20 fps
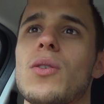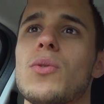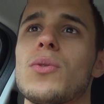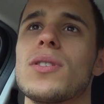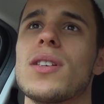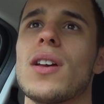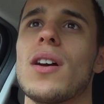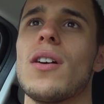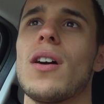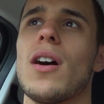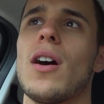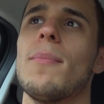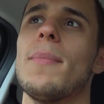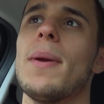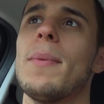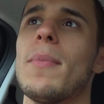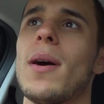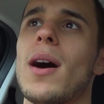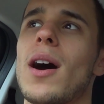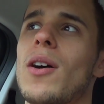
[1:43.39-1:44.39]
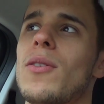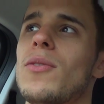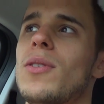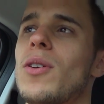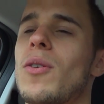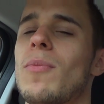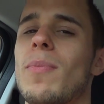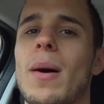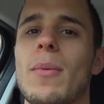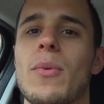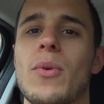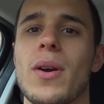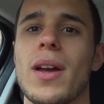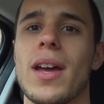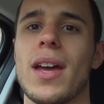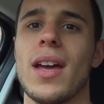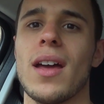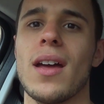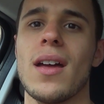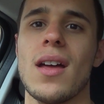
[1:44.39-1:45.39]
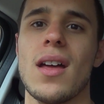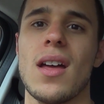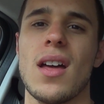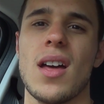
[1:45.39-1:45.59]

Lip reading: also I'm in my own little bubble here.